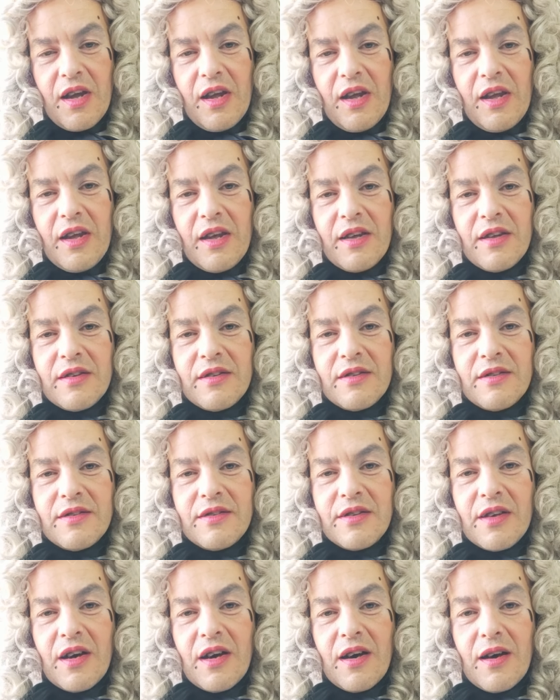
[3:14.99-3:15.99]

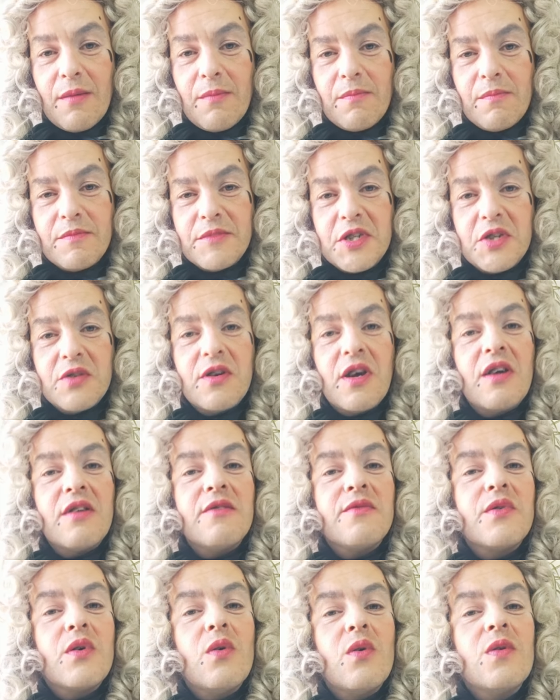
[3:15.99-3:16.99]
and um, you can
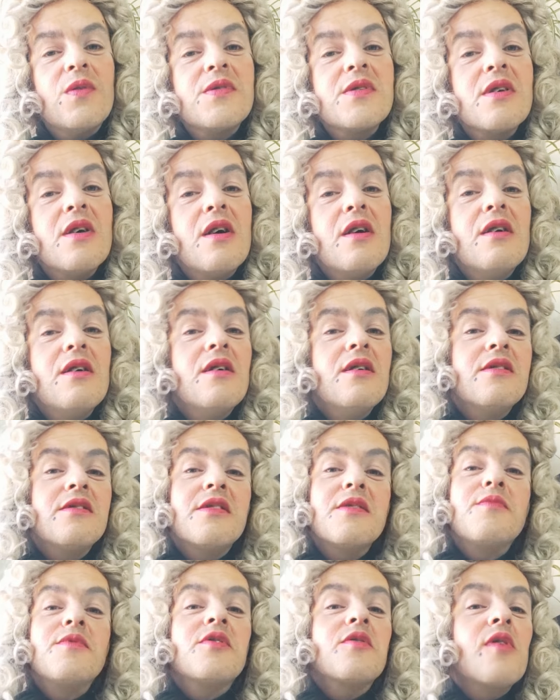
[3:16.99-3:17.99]
of course
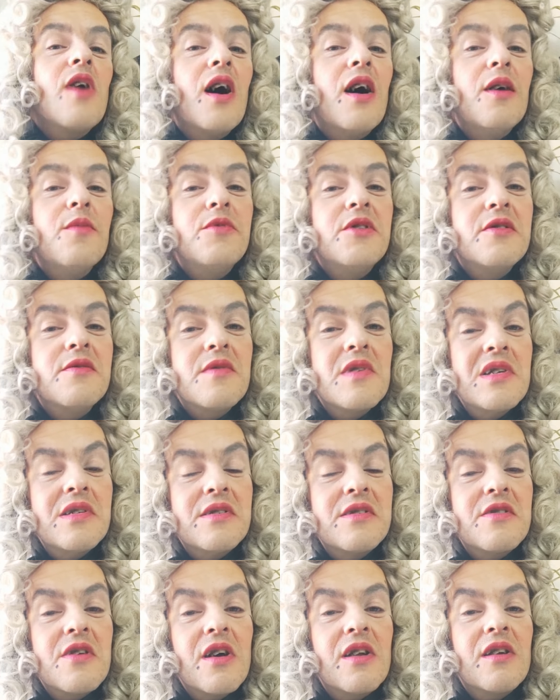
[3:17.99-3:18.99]
subscribe to this
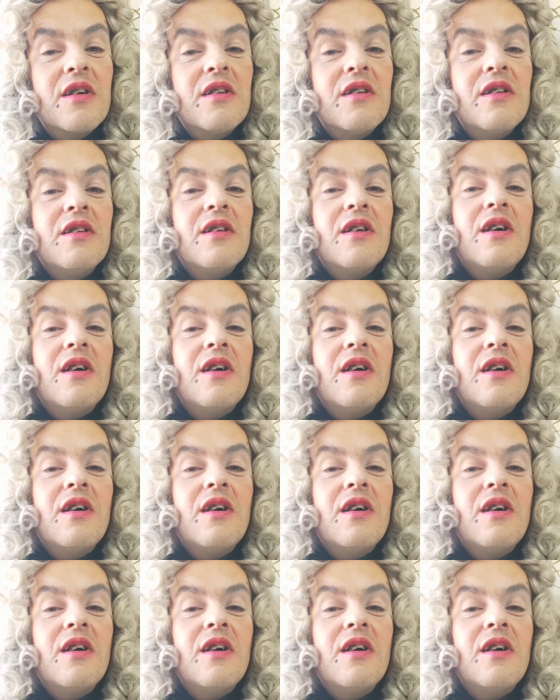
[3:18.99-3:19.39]
channel,